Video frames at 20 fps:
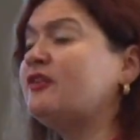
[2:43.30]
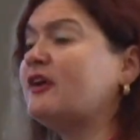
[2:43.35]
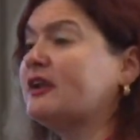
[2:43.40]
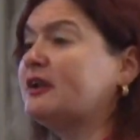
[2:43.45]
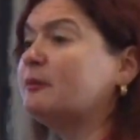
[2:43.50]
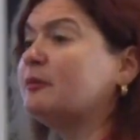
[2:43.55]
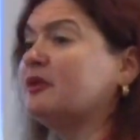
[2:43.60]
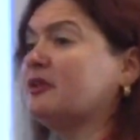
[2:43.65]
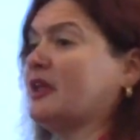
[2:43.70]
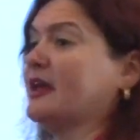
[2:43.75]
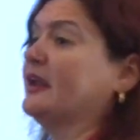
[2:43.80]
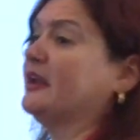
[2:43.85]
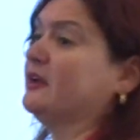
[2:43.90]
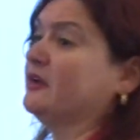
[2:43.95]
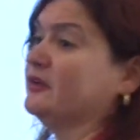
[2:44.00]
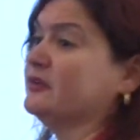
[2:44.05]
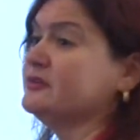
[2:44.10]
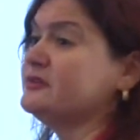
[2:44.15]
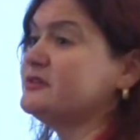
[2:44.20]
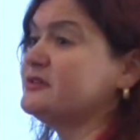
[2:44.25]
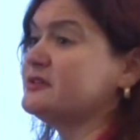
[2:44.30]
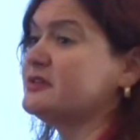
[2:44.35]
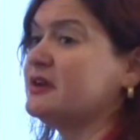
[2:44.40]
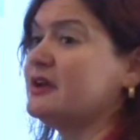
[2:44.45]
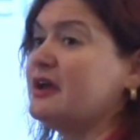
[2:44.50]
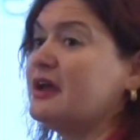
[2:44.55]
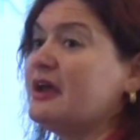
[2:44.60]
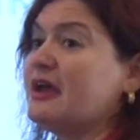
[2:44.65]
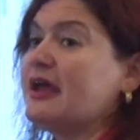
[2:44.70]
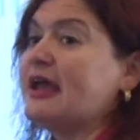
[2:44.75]
fun at millennials
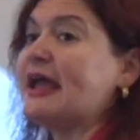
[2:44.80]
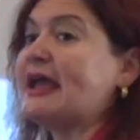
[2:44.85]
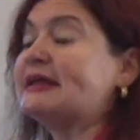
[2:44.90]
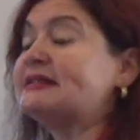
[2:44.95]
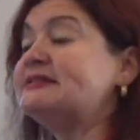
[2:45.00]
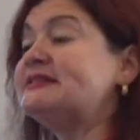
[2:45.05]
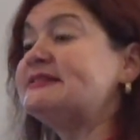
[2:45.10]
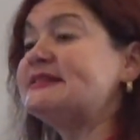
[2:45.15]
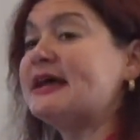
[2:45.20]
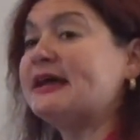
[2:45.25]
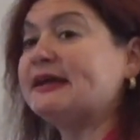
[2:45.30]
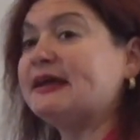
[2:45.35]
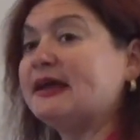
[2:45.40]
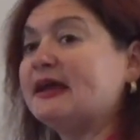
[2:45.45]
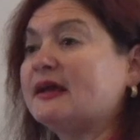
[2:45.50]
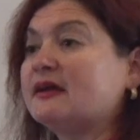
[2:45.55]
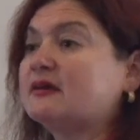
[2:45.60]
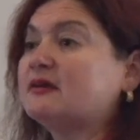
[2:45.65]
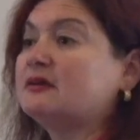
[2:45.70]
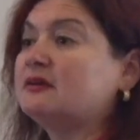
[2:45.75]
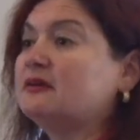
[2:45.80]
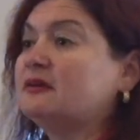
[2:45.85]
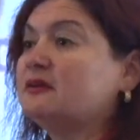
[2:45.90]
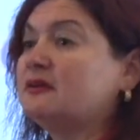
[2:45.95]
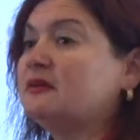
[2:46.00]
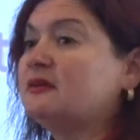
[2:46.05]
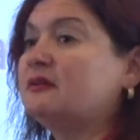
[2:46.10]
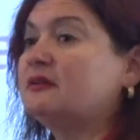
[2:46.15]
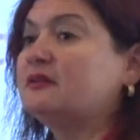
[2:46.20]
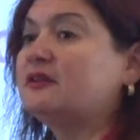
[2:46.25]
and saying
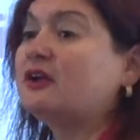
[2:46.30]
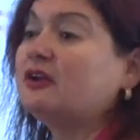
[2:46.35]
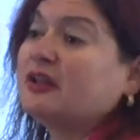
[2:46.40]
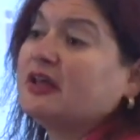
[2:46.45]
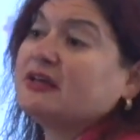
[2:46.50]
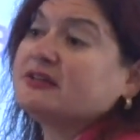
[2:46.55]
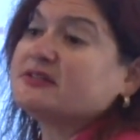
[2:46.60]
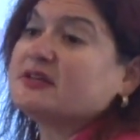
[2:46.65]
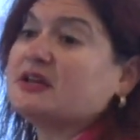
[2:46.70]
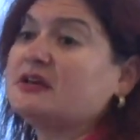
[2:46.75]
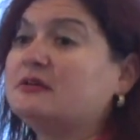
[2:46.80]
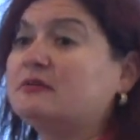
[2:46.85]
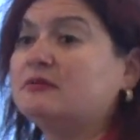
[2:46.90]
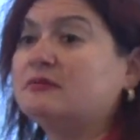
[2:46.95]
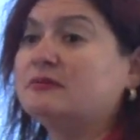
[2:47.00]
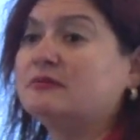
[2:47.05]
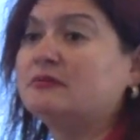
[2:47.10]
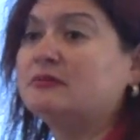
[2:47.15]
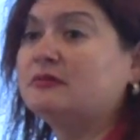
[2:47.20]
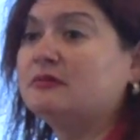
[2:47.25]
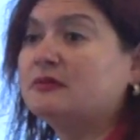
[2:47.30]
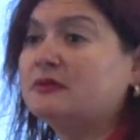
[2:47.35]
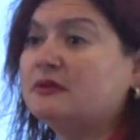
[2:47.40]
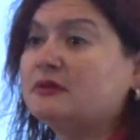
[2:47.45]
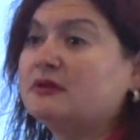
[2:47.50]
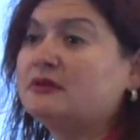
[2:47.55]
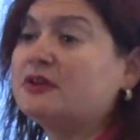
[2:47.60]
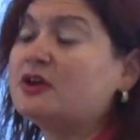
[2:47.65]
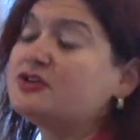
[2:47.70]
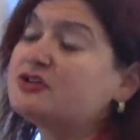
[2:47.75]
they're lazy,
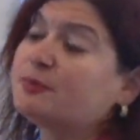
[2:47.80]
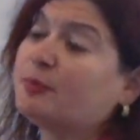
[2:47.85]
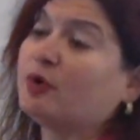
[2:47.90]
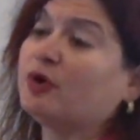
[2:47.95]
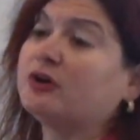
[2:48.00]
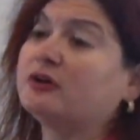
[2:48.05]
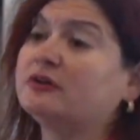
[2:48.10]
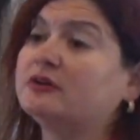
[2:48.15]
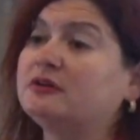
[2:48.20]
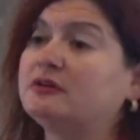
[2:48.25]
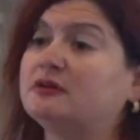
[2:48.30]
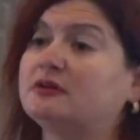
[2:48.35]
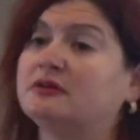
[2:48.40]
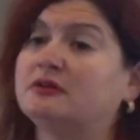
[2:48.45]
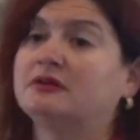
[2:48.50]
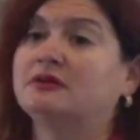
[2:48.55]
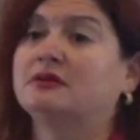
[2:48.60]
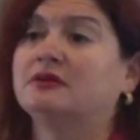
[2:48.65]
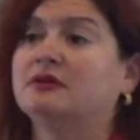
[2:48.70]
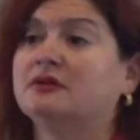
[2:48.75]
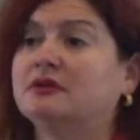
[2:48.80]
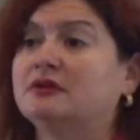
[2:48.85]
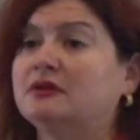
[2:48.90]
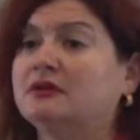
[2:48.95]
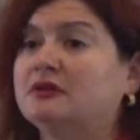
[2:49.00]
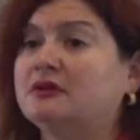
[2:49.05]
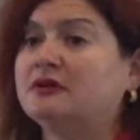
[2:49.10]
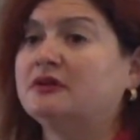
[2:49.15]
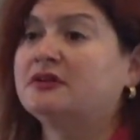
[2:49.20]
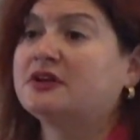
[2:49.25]
they're spoiled,
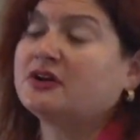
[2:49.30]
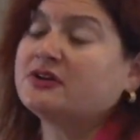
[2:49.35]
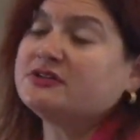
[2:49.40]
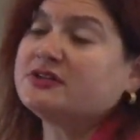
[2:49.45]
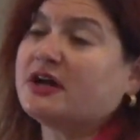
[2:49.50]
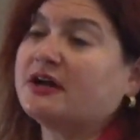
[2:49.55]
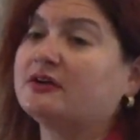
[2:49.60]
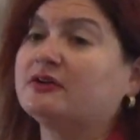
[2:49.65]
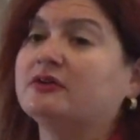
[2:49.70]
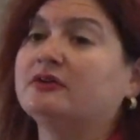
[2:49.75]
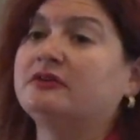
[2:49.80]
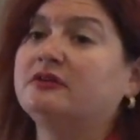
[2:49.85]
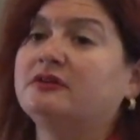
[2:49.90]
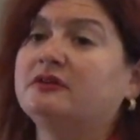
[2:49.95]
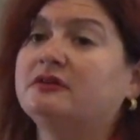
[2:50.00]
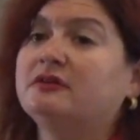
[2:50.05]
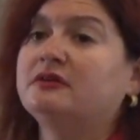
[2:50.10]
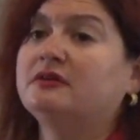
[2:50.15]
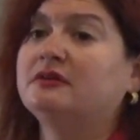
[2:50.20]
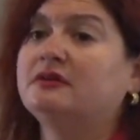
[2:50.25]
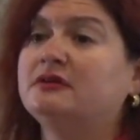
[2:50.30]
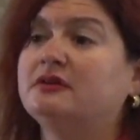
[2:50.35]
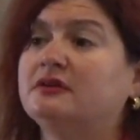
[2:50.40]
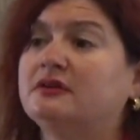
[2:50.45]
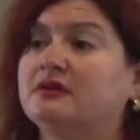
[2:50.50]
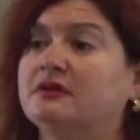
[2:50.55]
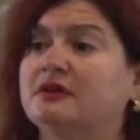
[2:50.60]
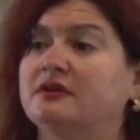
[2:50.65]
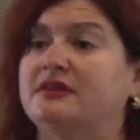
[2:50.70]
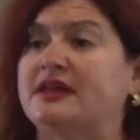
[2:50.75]
they're entitled,
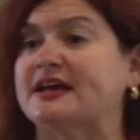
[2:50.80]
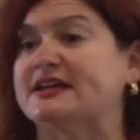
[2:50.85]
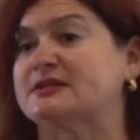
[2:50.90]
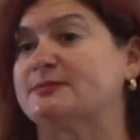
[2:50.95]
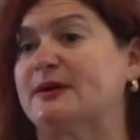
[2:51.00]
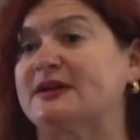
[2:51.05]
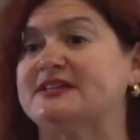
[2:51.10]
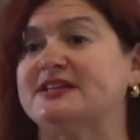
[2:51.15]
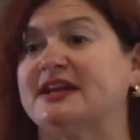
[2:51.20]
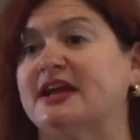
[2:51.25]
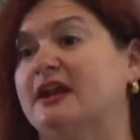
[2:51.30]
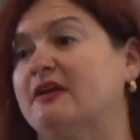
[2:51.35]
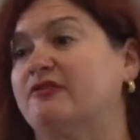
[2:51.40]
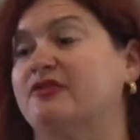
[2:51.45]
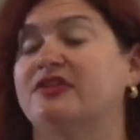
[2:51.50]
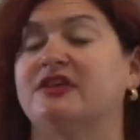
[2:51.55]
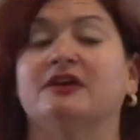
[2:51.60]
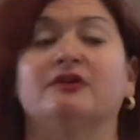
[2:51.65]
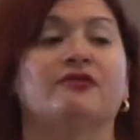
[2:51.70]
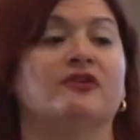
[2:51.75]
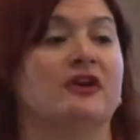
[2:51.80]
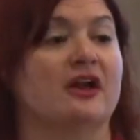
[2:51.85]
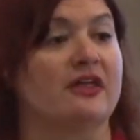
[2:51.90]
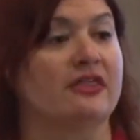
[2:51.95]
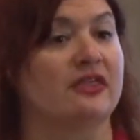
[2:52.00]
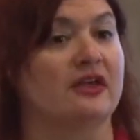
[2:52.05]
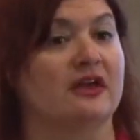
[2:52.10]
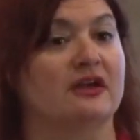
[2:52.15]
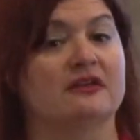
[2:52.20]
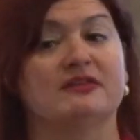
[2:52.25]
they expect to get everything for
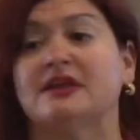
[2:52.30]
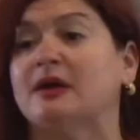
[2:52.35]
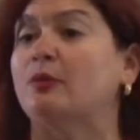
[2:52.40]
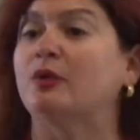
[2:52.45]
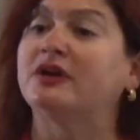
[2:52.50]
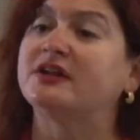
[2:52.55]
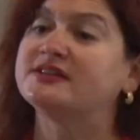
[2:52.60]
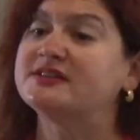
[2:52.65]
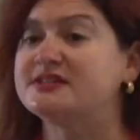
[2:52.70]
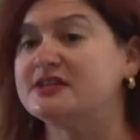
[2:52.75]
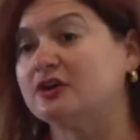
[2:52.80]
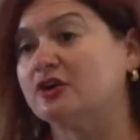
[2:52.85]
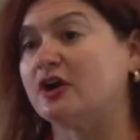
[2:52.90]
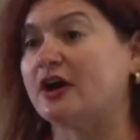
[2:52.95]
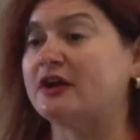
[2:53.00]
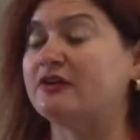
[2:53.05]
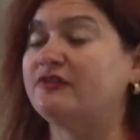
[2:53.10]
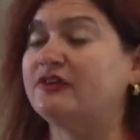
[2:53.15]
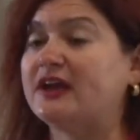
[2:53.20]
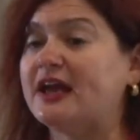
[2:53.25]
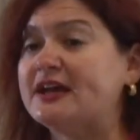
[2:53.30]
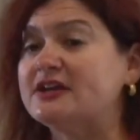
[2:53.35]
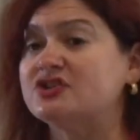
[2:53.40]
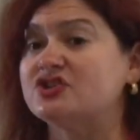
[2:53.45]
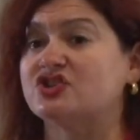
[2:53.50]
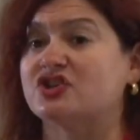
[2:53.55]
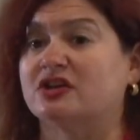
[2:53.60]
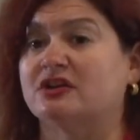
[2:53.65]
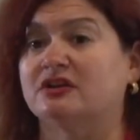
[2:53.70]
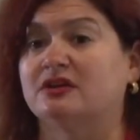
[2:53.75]
nothing, they want instant
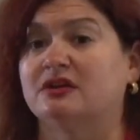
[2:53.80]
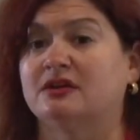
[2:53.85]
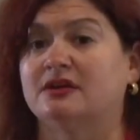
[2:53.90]
gratification.